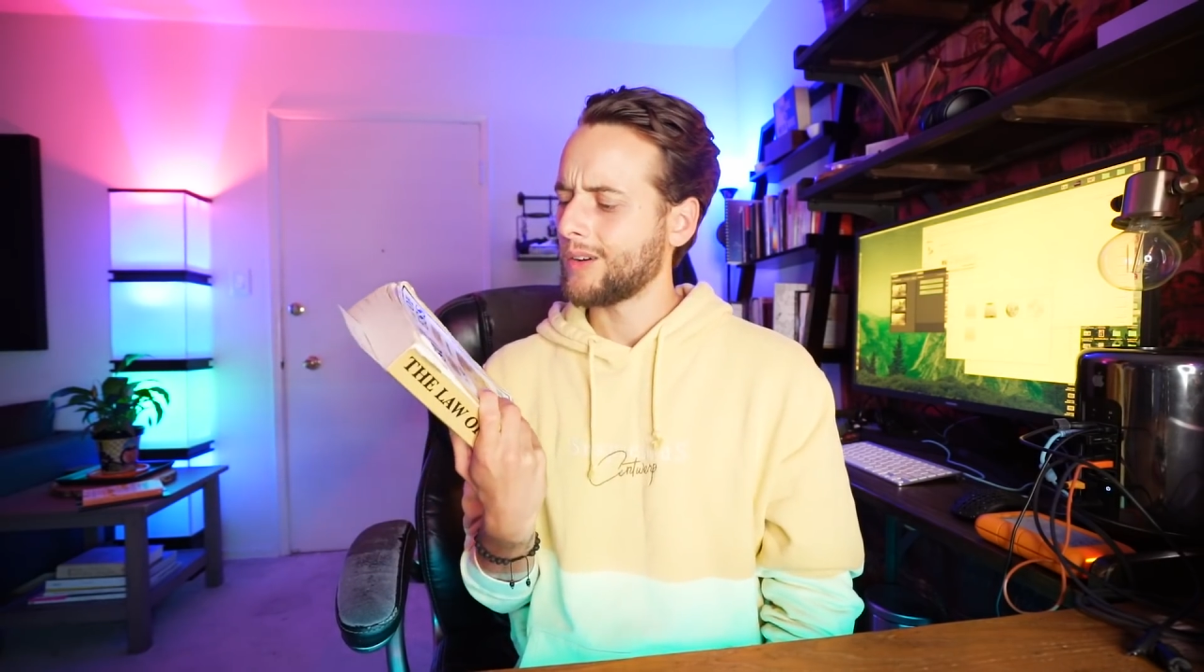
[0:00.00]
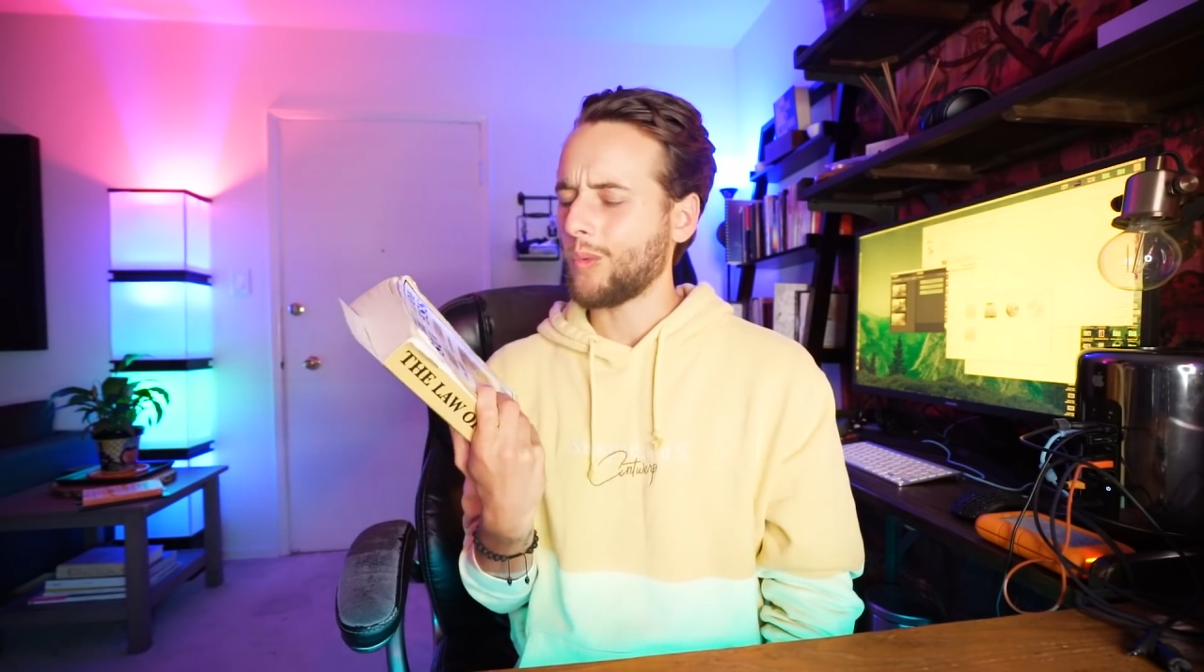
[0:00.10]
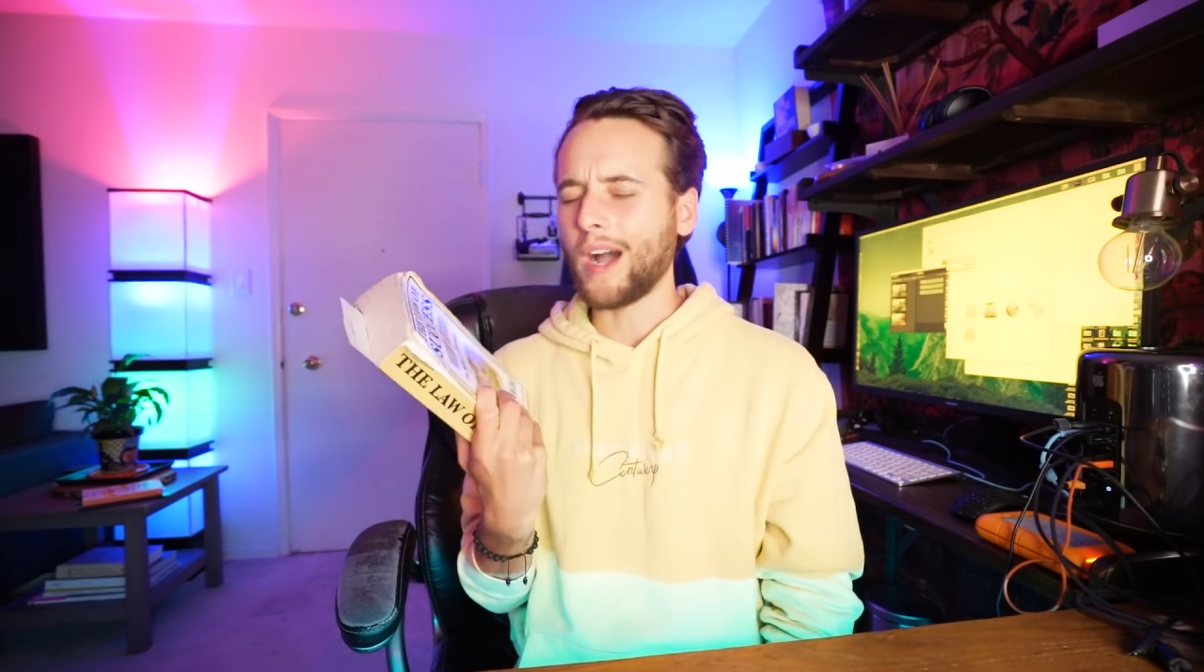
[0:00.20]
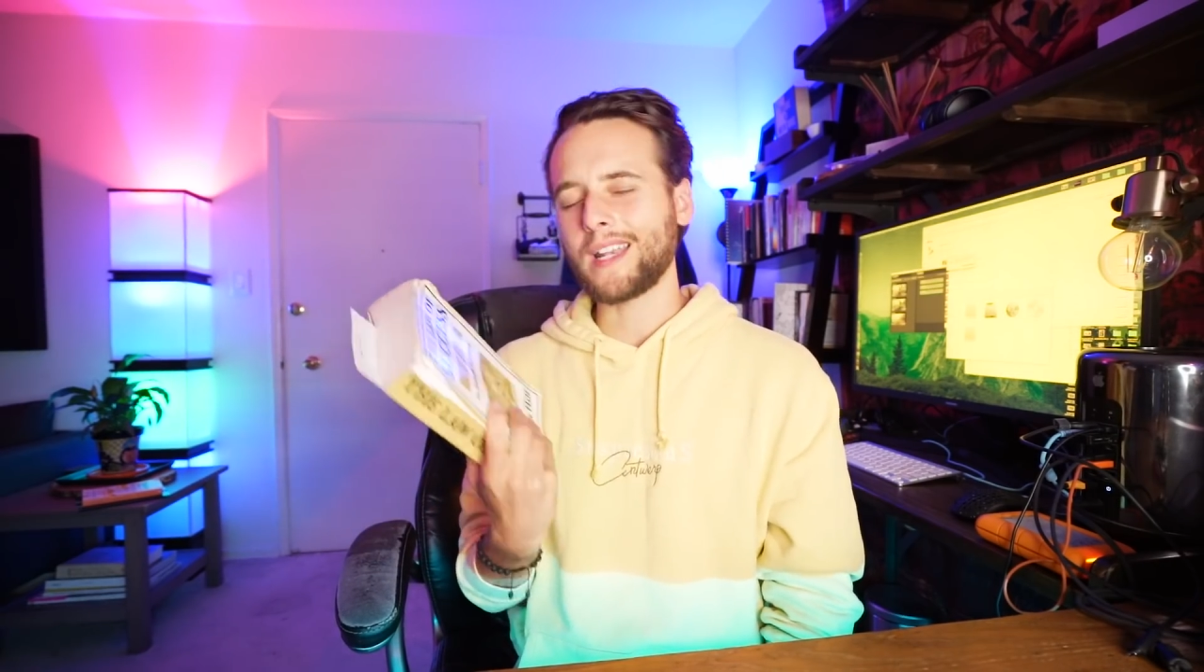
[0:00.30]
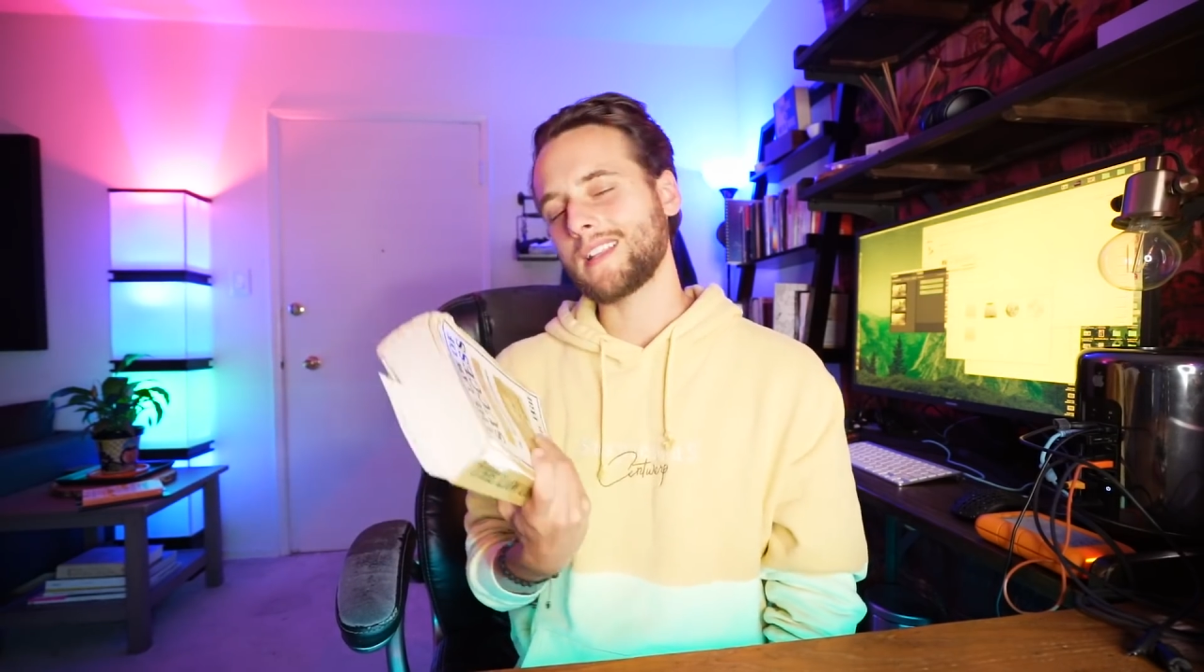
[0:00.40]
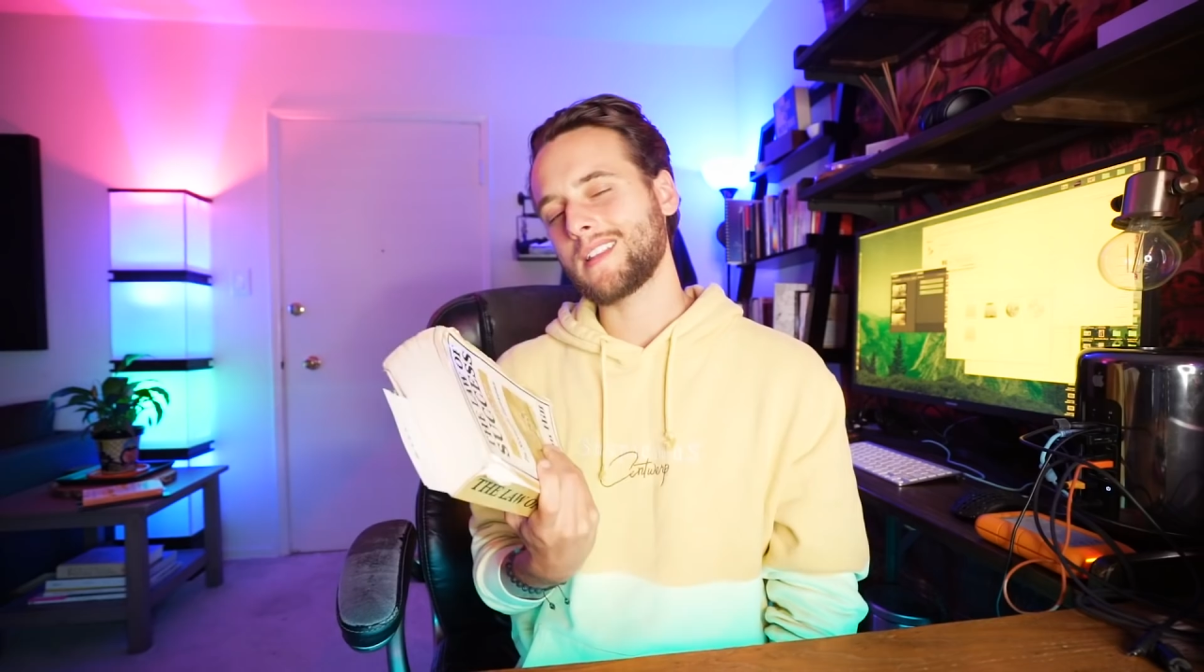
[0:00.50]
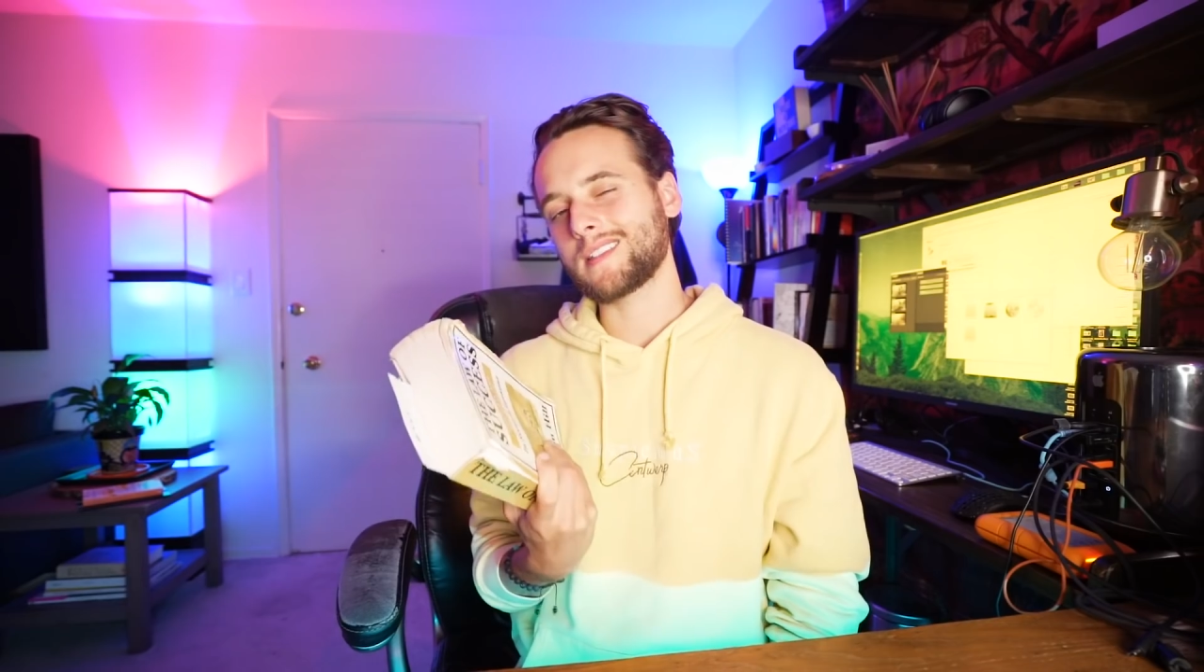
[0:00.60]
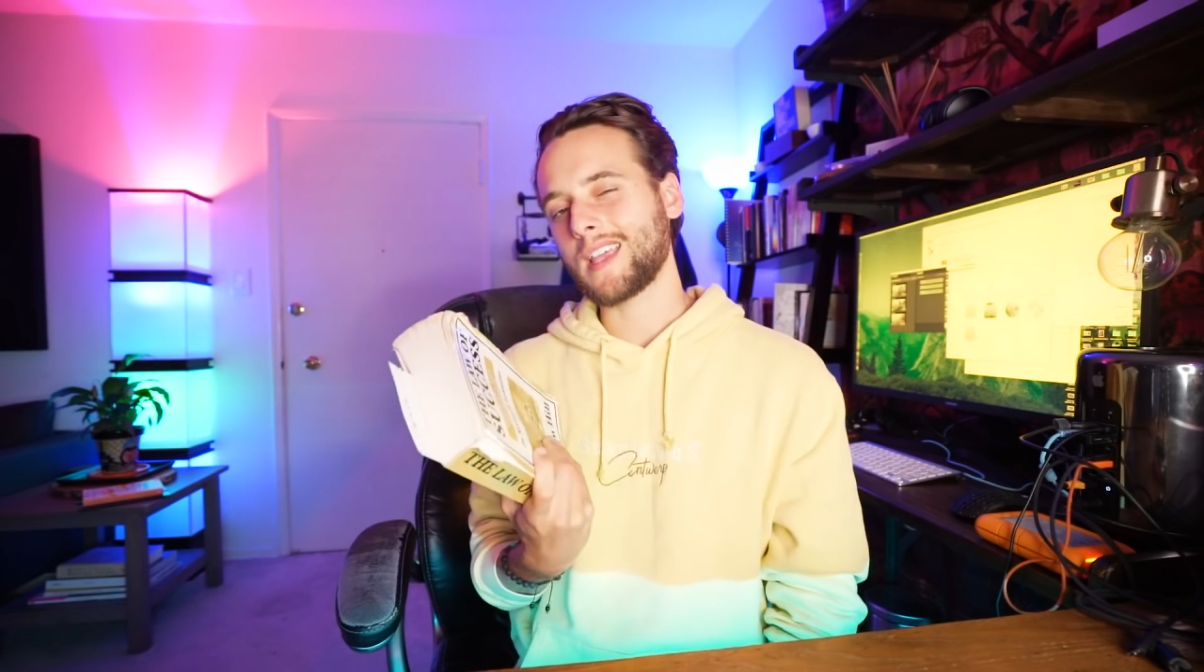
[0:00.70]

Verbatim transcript: why did it